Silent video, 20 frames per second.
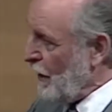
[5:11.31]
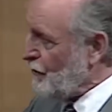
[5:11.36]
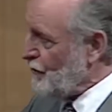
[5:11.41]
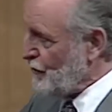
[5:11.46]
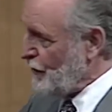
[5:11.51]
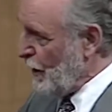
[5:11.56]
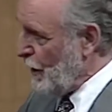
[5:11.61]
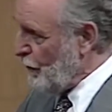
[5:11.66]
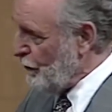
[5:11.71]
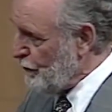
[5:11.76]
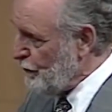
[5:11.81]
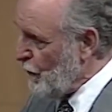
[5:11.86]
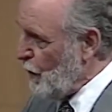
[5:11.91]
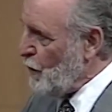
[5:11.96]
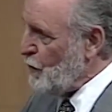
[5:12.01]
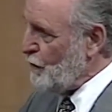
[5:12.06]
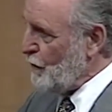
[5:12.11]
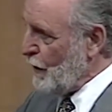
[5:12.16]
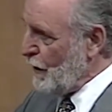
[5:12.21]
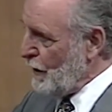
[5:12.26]
itself
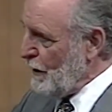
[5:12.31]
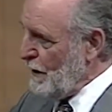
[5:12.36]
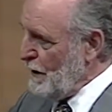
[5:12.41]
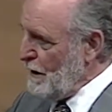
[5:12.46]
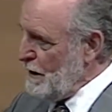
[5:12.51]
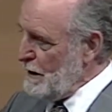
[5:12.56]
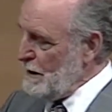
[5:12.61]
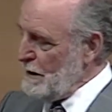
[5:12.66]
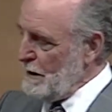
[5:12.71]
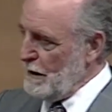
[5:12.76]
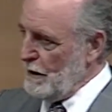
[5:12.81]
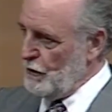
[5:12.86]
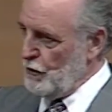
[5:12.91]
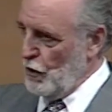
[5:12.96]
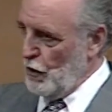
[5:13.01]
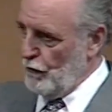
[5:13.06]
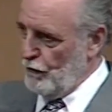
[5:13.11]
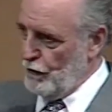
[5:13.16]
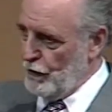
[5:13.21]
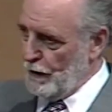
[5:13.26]
over and
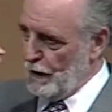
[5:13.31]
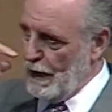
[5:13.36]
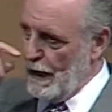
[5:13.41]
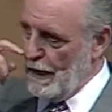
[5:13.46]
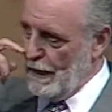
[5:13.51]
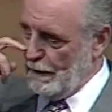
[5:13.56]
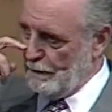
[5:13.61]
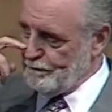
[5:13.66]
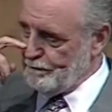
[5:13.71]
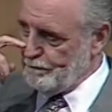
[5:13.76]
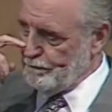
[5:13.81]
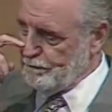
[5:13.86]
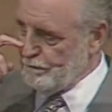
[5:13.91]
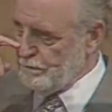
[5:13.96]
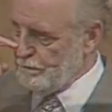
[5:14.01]
over again.